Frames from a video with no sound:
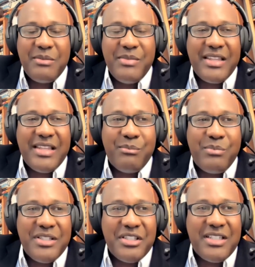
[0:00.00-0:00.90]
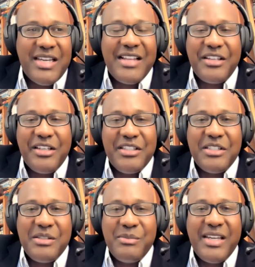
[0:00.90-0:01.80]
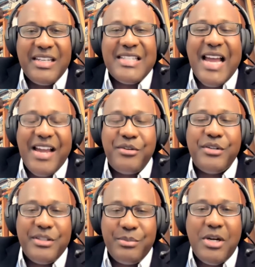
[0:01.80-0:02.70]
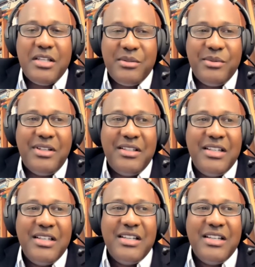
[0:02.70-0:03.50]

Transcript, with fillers: to make that budget calculation, to make it as accurate as possible,